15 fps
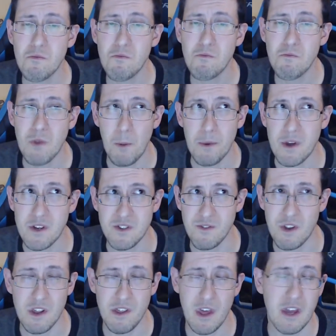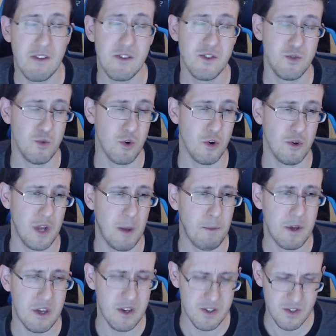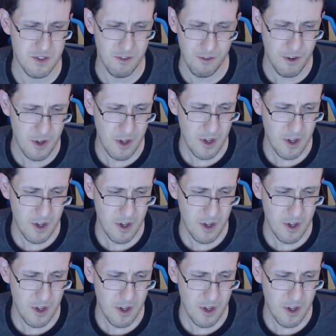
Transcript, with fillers: Not because of anything in this world, not because of